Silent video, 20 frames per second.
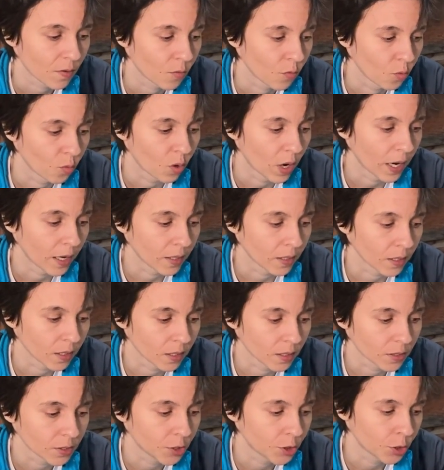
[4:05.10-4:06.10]

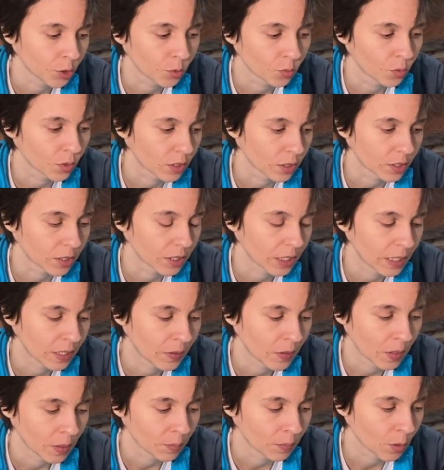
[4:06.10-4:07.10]
while you were
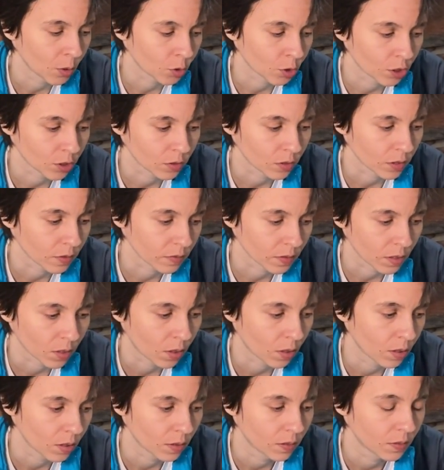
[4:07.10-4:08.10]
in the emotions of it
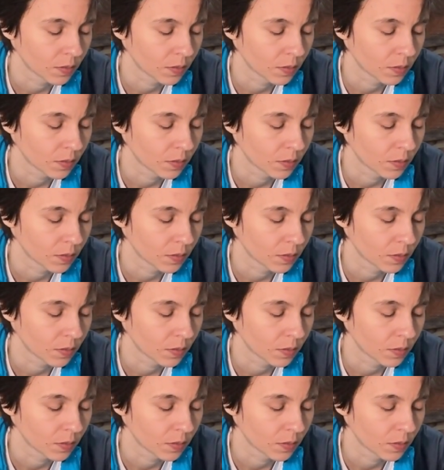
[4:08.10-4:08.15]
all.